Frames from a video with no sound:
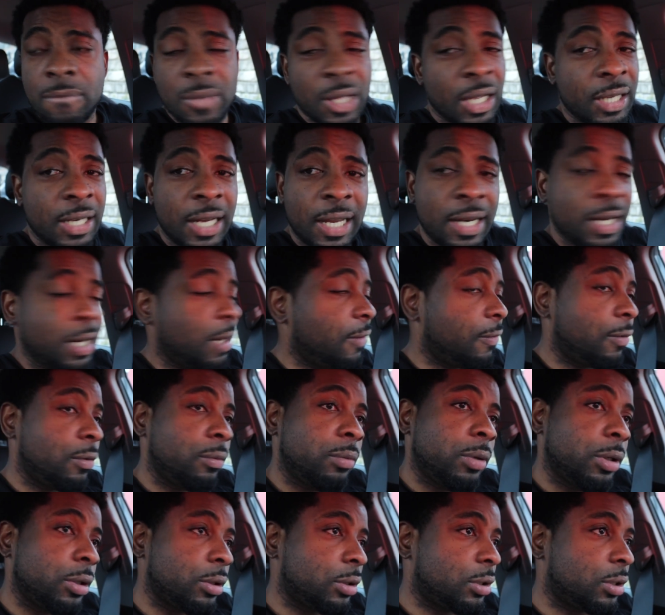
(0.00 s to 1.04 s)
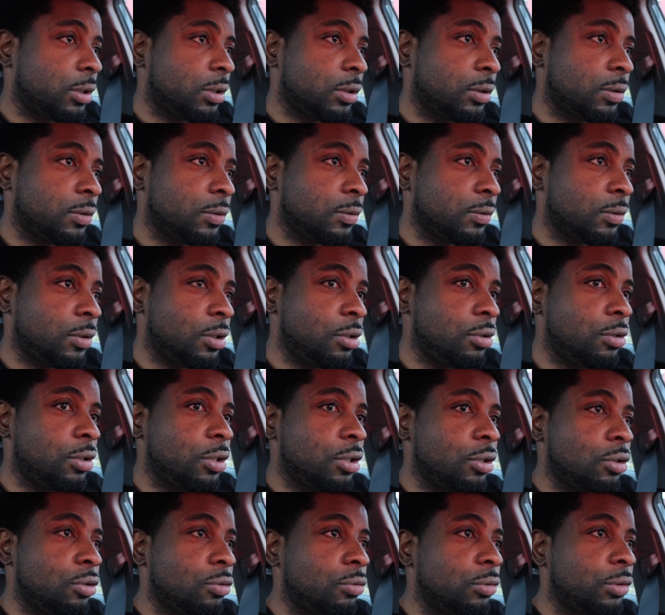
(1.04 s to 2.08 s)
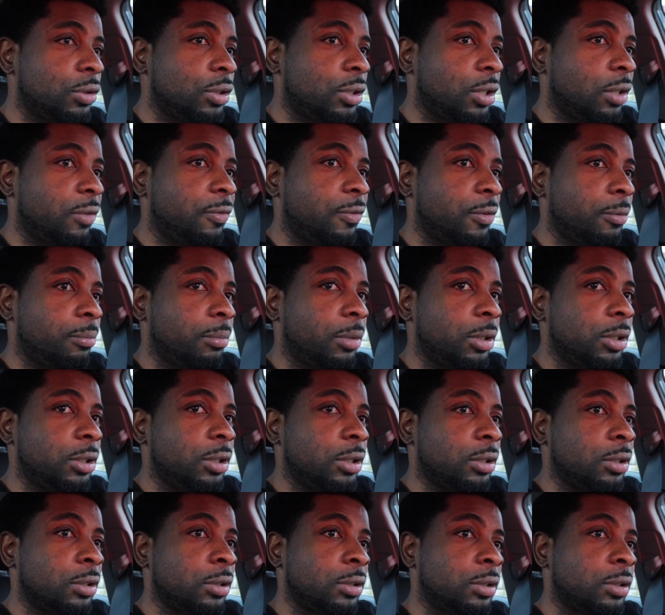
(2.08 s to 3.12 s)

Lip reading: And that never works. You just doing stuff for money.